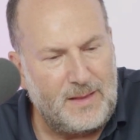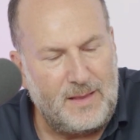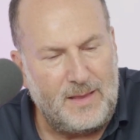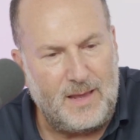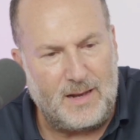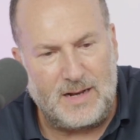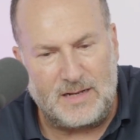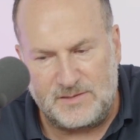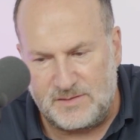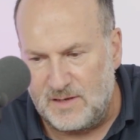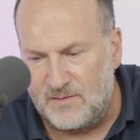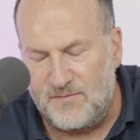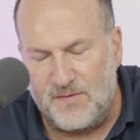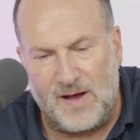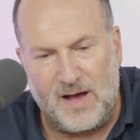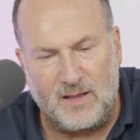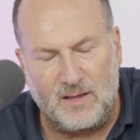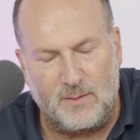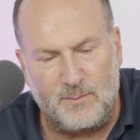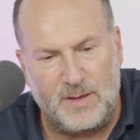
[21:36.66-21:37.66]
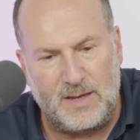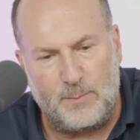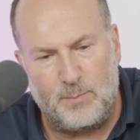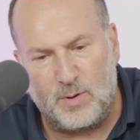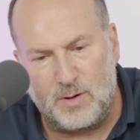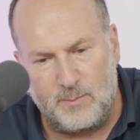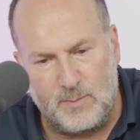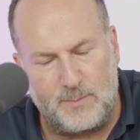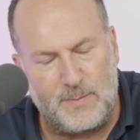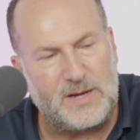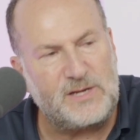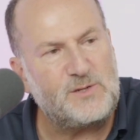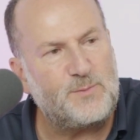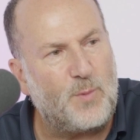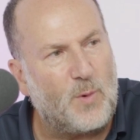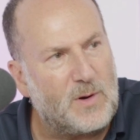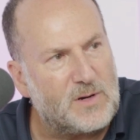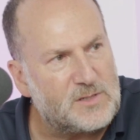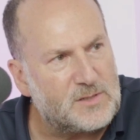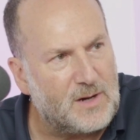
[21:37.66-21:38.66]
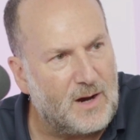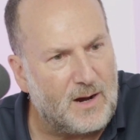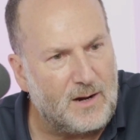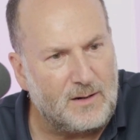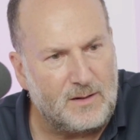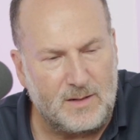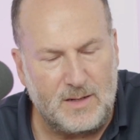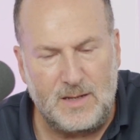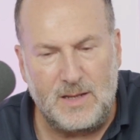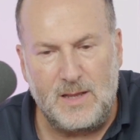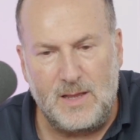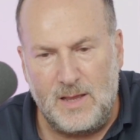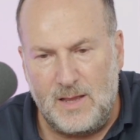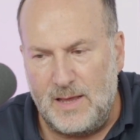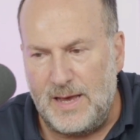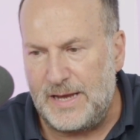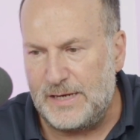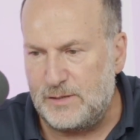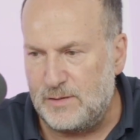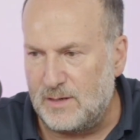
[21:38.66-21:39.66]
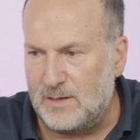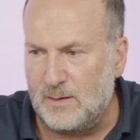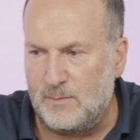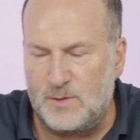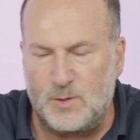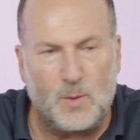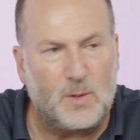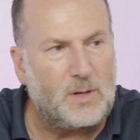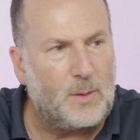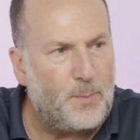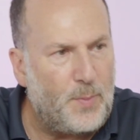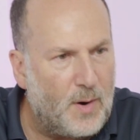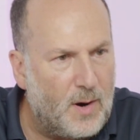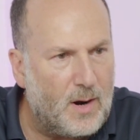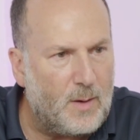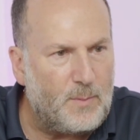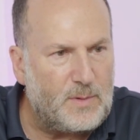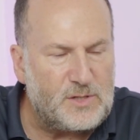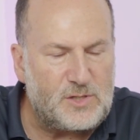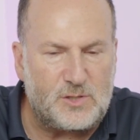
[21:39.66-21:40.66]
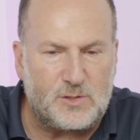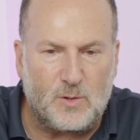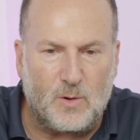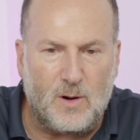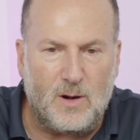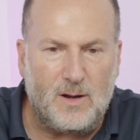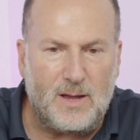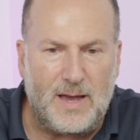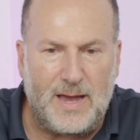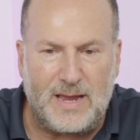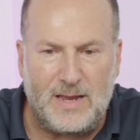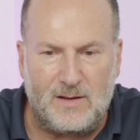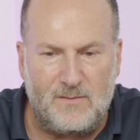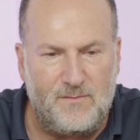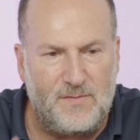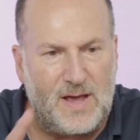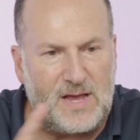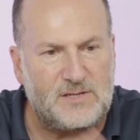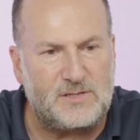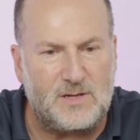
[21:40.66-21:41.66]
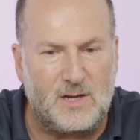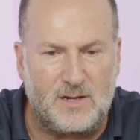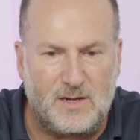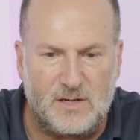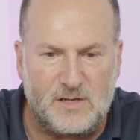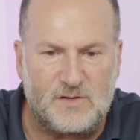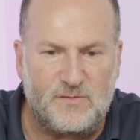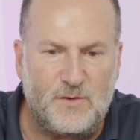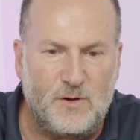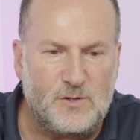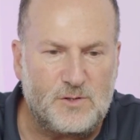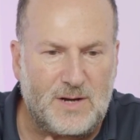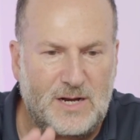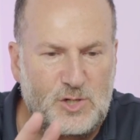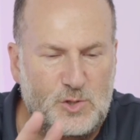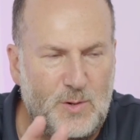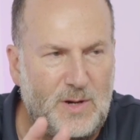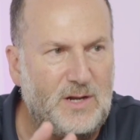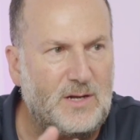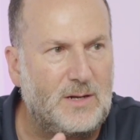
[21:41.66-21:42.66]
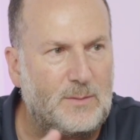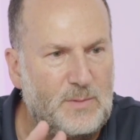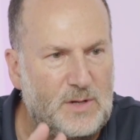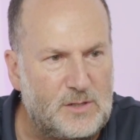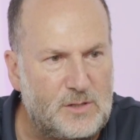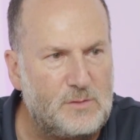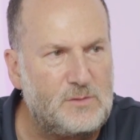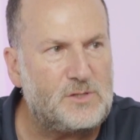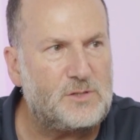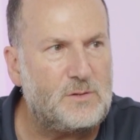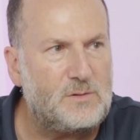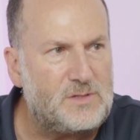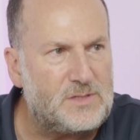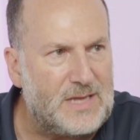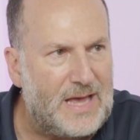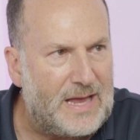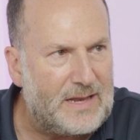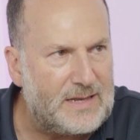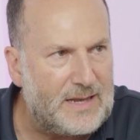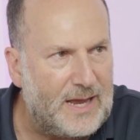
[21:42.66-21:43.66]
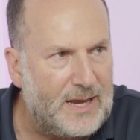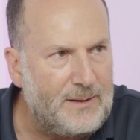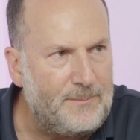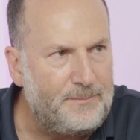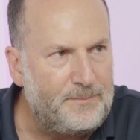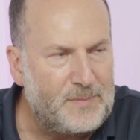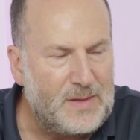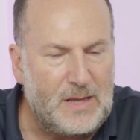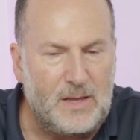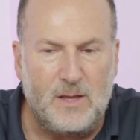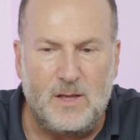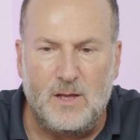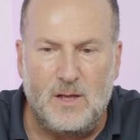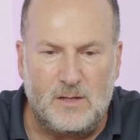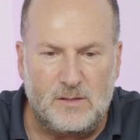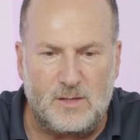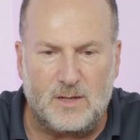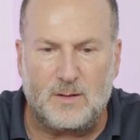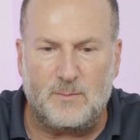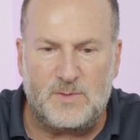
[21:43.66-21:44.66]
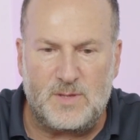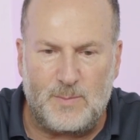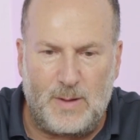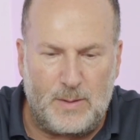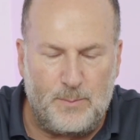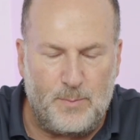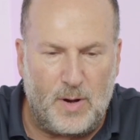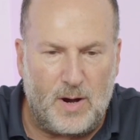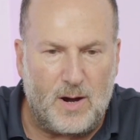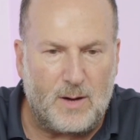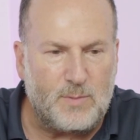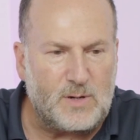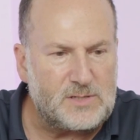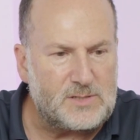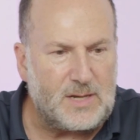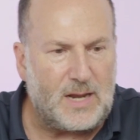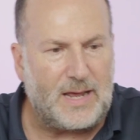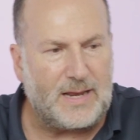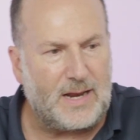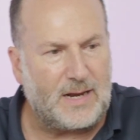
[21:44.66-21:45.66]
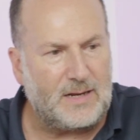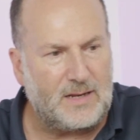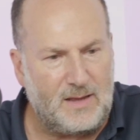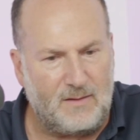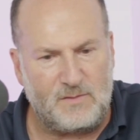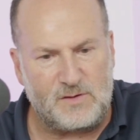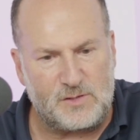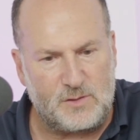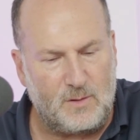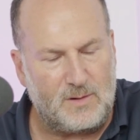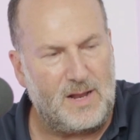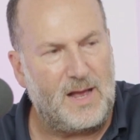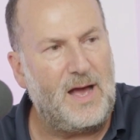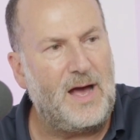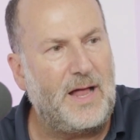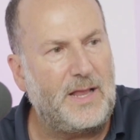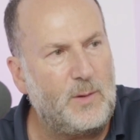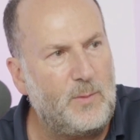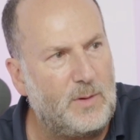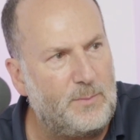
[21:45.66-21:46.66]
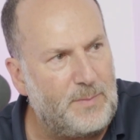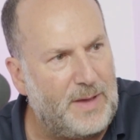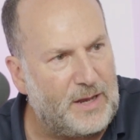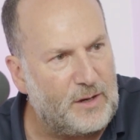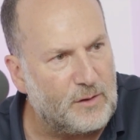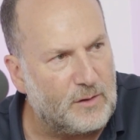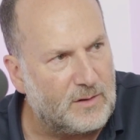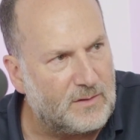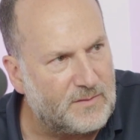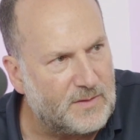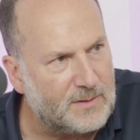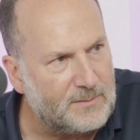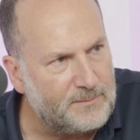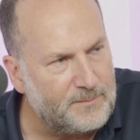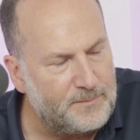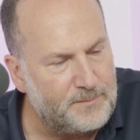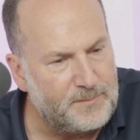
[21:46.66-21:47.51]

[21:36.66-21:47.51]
And I said, follow me. Put him in my sports car. I took him to a department store. I invested in his future. I treated him to 2 suits that day. Took him to my barber, said, I got to give this dude a Hollywood makeover.